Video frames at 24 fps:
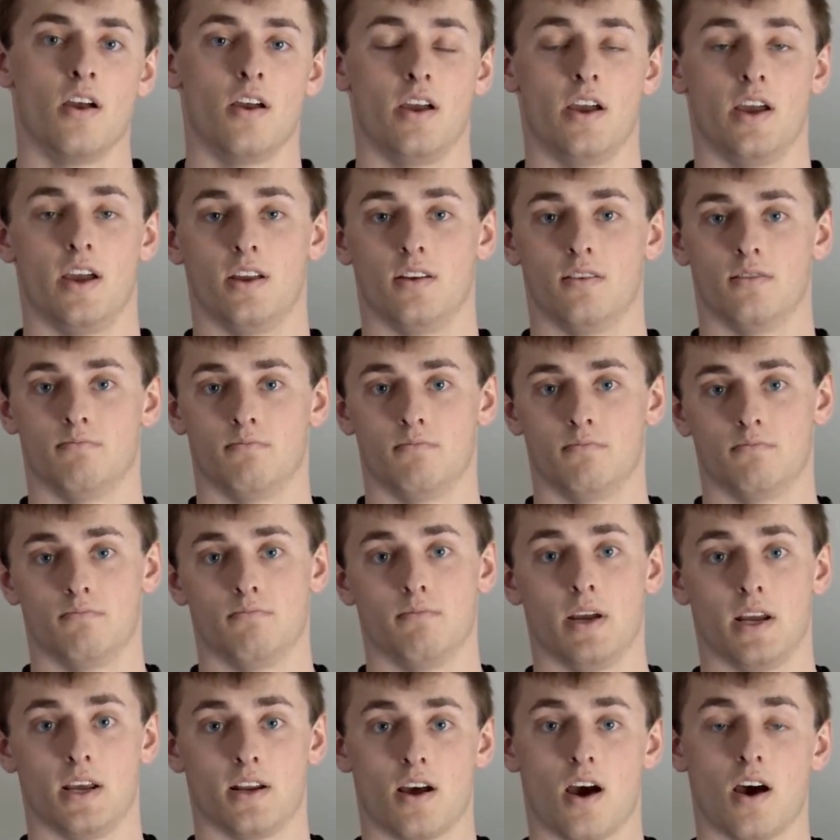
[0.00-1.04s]
and
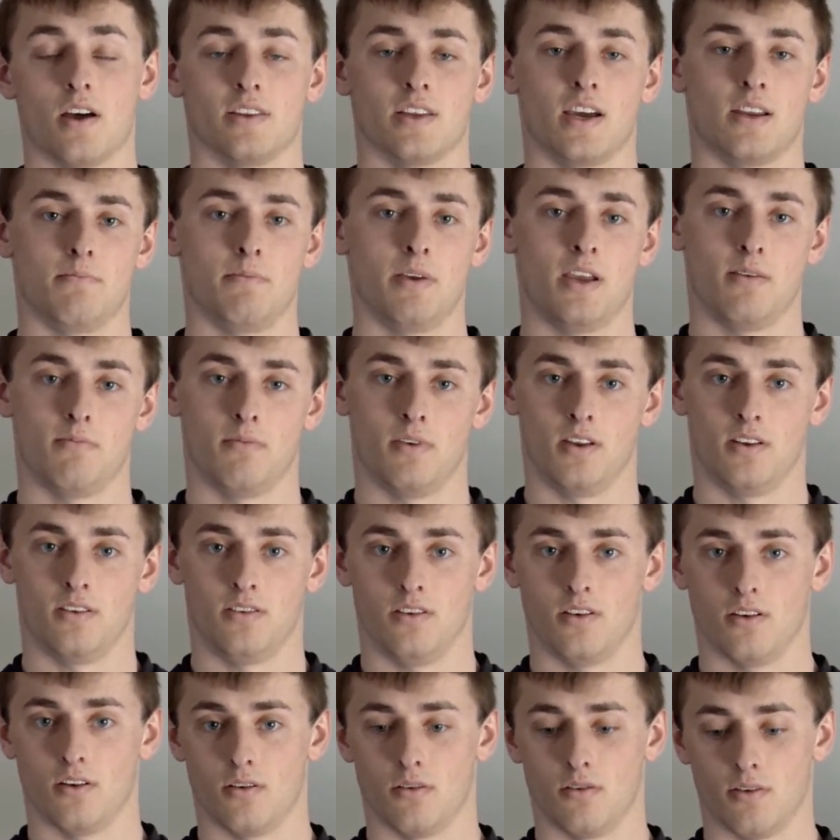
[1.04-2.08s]
make an online payment,
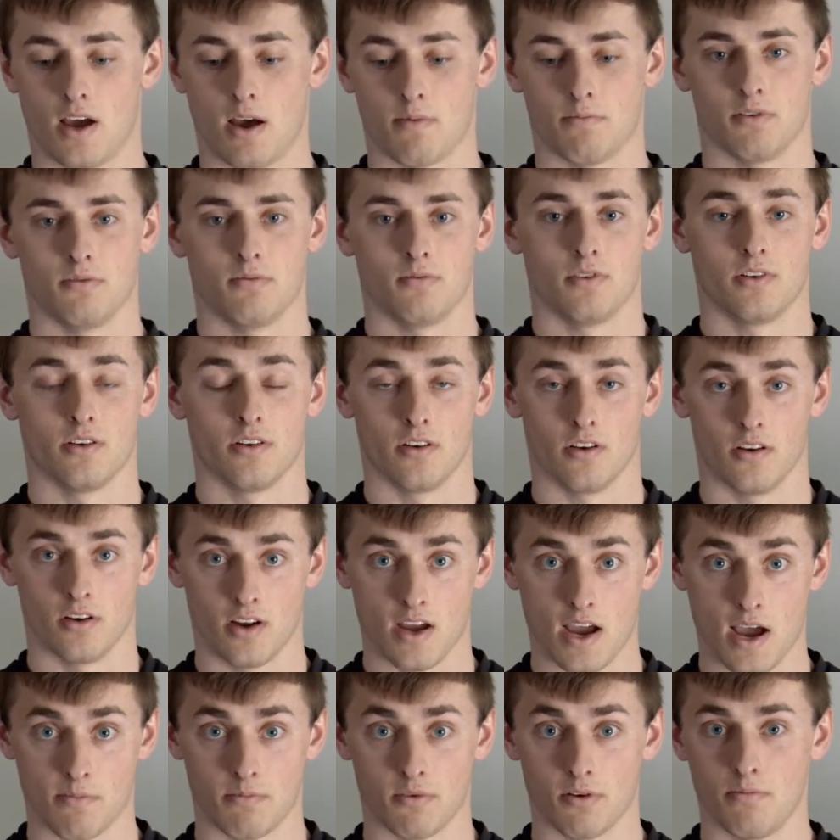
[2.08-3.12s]

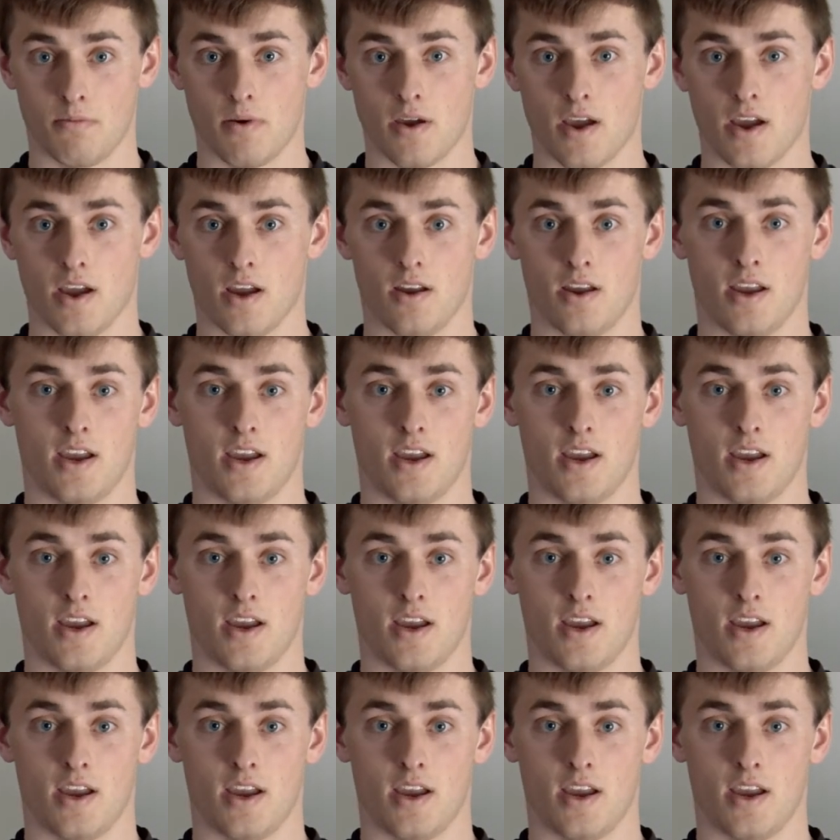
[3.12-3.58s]
Apple Pay,